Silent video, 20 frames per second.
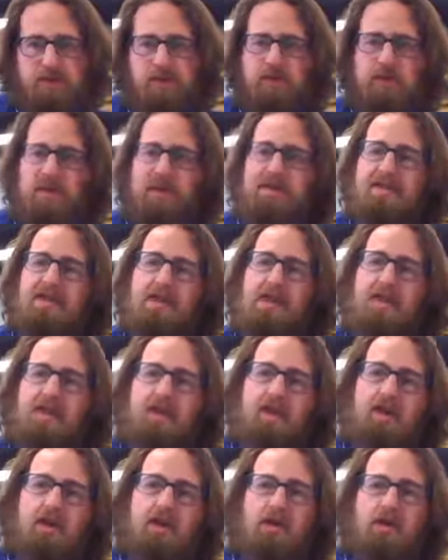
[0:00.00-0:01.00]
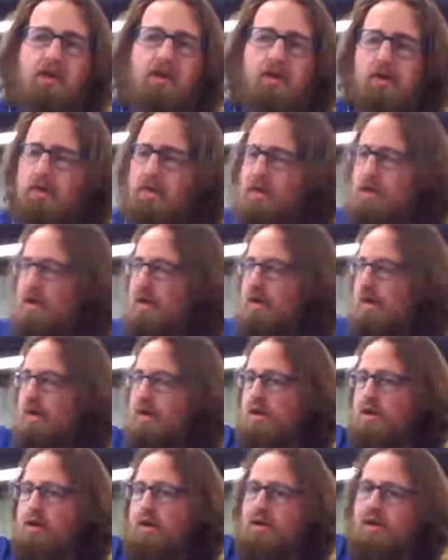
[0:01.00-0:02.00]
So it's going to go
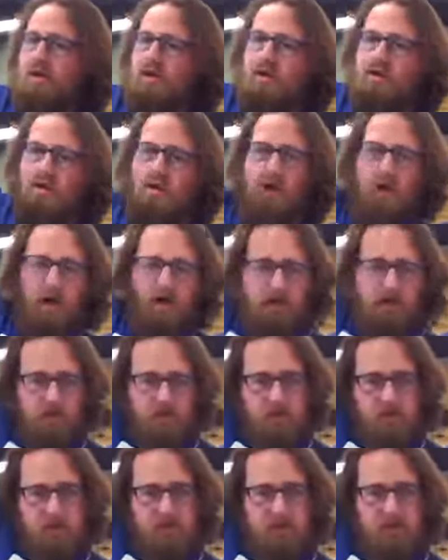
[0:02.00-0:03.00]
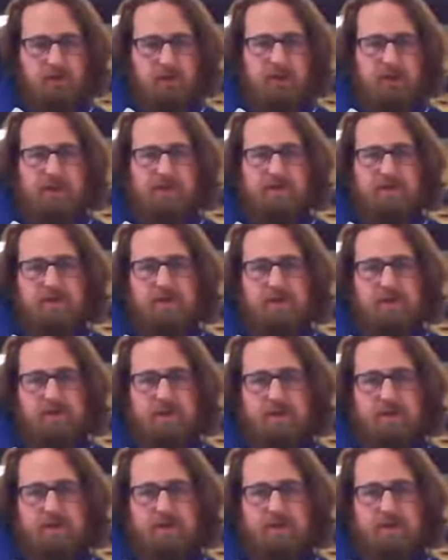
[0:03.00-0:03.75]
120 degrees.